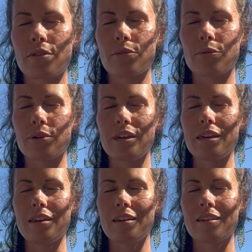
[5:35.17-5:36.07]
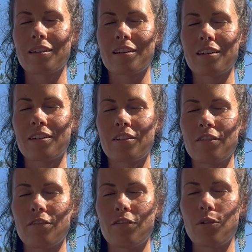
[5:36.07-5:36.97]
3,
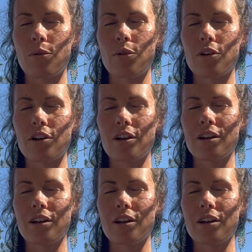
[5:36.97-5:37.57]
4.